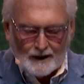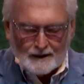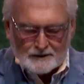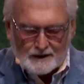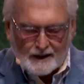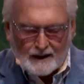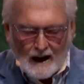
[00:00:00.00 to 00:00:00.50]

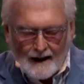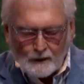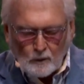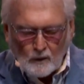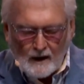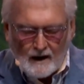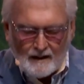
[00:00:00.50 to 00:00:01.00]
See, God
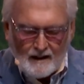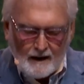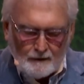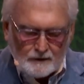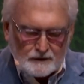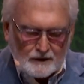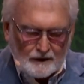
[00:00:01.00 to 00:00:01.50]
created the
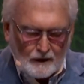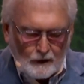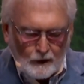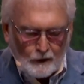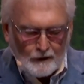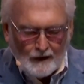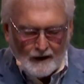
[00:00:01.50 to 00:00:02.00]
heavens and the
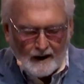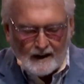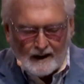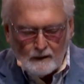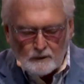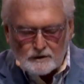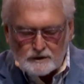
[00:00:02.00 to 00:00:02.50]
earth, and
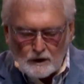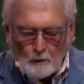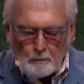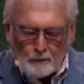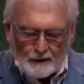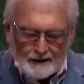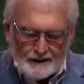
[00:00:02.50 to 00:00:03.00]
He was so
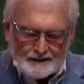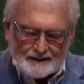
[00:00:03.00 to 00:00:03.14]
pleased.